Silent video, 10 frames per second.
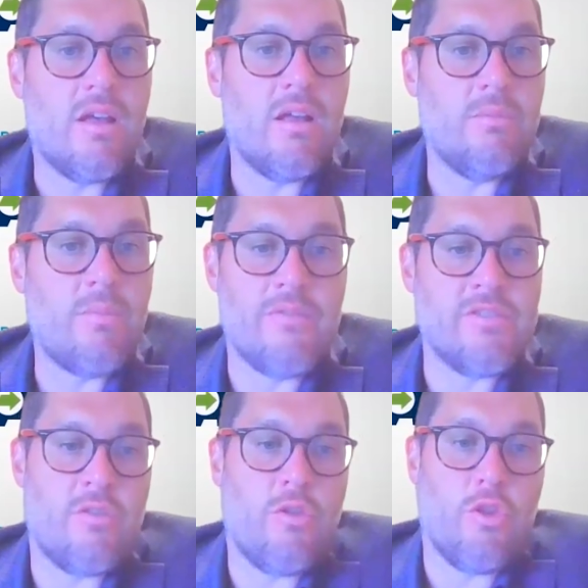
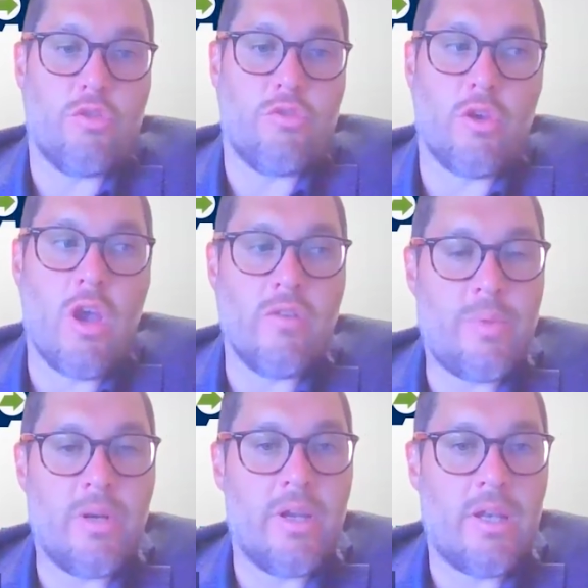Obviously through the
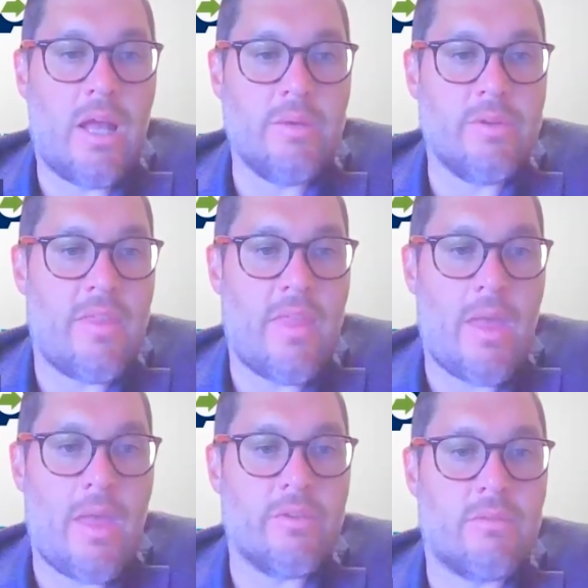COVID period, I would say
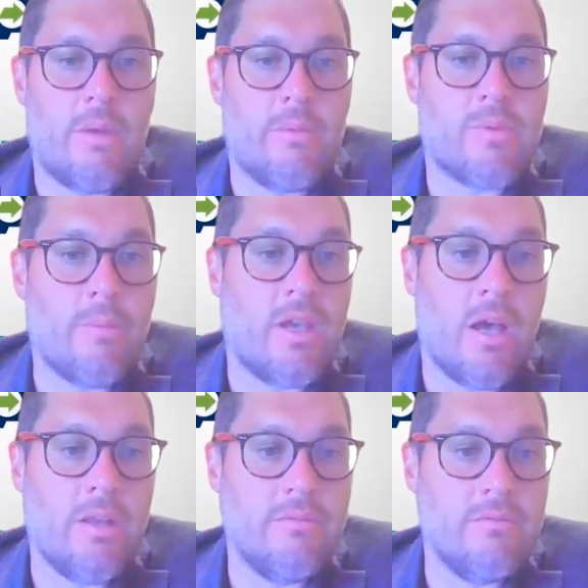that was probably
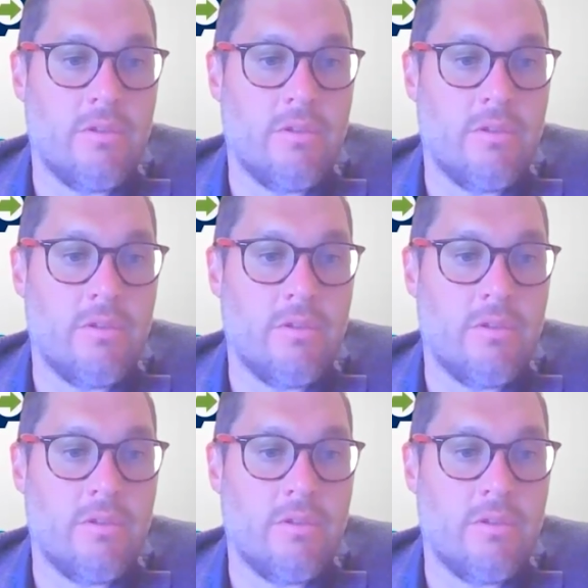cut